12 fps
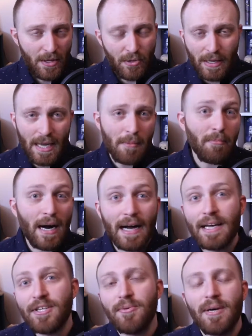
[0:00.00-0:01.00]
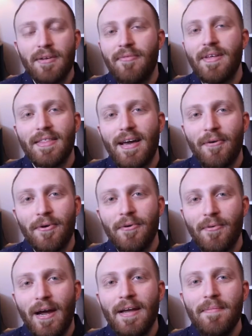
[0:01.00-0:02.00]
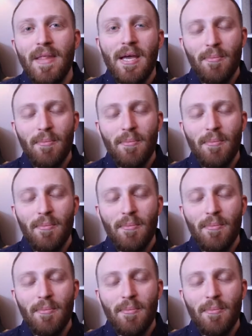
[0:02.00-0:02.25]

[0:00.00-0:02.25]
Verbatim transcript: You can't buy a 25th hour, right?